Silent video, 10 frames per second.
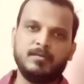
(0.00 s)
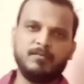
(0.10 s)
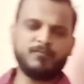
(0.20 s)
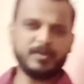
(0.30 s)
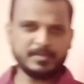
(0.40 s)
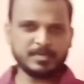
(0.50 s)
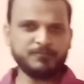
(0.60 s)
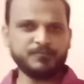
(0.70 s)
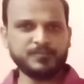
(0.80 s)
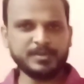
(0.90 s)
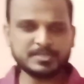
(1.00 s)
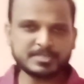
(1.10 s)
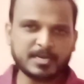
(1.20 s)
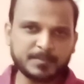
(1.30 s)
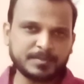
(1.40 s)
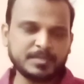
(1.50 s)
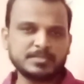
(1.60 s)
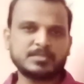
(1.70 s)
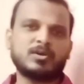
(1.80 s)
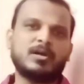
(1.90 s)
Why every chapter
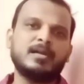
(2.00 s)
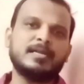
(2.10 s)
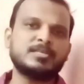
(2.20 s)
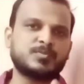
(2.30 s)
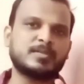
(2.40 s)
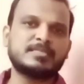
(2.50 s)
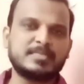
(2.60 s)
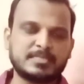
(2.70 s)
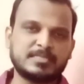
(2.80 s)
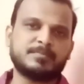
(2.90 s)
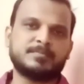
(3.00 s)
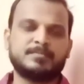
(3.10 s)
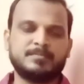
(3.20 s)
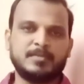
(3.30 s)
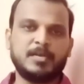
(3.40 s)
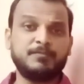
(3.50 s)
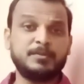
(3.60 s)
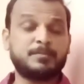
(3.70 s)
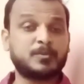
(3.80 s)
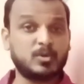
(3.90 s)
is called as one system? Every
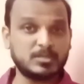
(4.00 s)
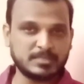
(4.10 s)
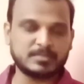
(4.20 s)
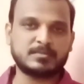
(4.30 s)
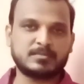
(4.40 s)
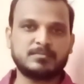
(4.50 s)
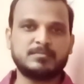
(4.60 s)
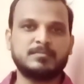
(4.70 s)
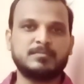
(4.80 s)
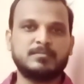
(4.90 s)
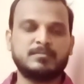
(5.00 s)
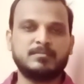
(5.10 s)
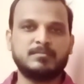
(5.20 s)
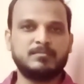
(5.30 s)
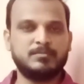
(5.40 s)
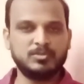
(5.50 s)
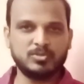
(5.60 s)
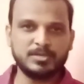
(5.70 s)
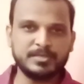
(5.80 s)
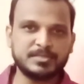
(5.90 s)
process. Do you
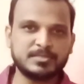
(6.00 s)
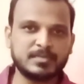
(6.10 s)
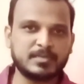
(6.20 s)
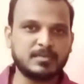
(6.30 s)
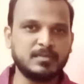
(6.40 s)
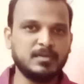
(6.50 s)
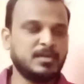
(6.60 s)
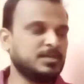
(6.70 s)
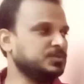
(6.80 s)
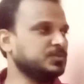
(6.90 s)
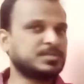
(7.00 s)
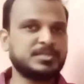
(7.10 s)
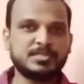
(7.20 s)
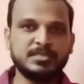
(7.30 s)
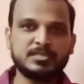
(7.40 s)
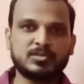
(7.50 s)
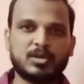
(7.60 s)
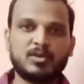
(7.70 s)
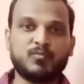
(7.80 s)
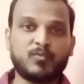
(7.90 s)
know, dear children, nutrition is
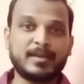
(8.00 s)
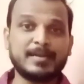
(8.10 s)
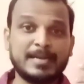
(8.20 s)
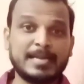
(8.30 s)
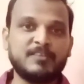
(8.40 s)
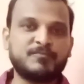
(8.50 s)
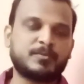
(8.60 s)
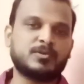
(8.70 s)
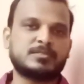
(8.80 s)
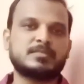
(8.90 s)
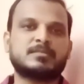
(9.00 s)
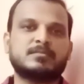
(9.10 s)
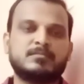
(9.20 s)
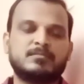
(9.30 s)
called one life process.